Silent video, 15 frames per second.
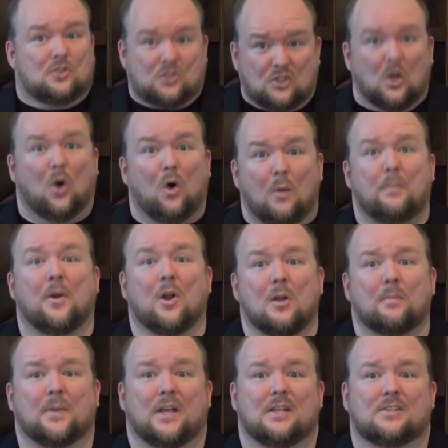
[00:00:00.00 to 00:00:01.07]
sole
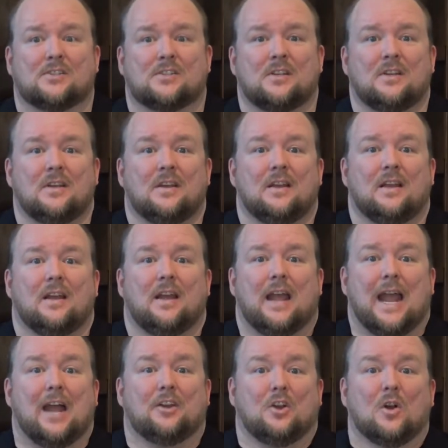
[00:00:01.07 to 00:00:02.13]
purpose
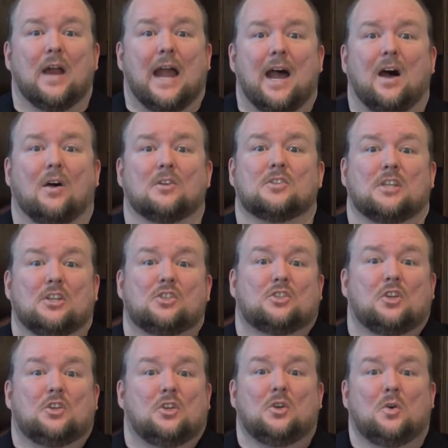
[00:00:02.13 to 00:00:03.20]
at your house is
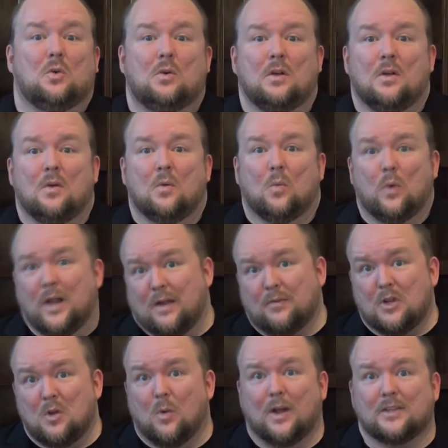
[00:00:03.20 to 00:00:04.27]
to do whatever
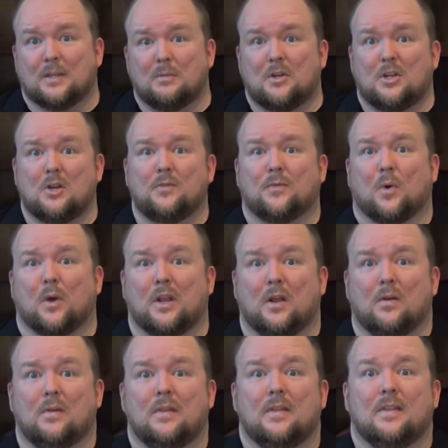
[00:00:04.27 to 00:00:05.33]
you want them to do for you.